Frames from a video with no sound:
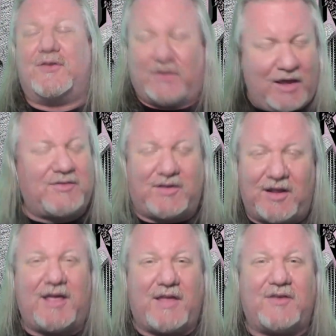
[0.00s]
So yes,
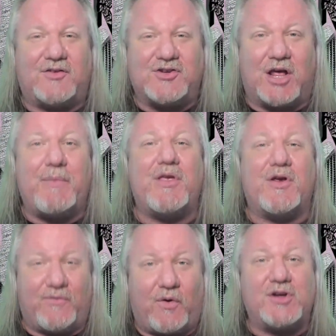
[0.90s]
indeed, ladies and gentlemen,
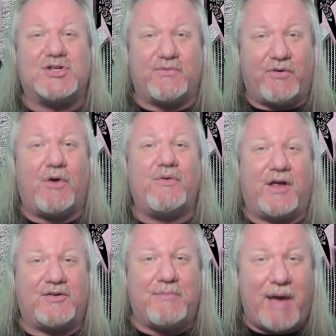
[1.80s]
your voice, your vote
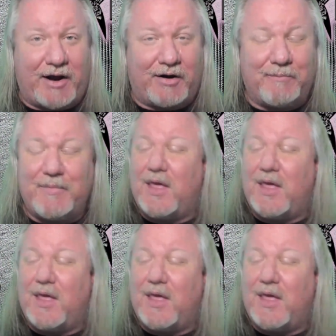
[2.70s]
does matter.